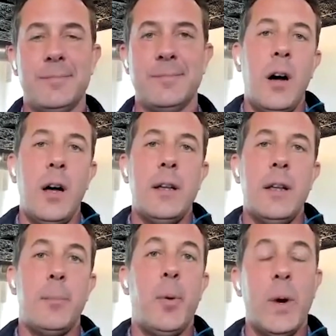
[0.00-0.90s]
On
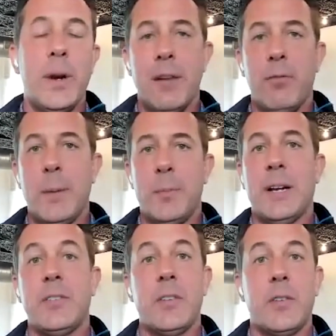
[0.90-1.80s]
the point of
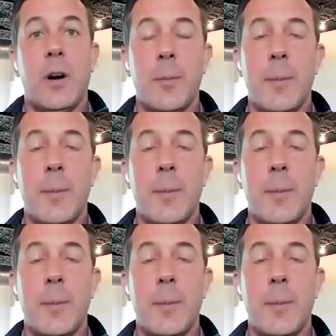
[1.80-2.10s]
websites, let's talk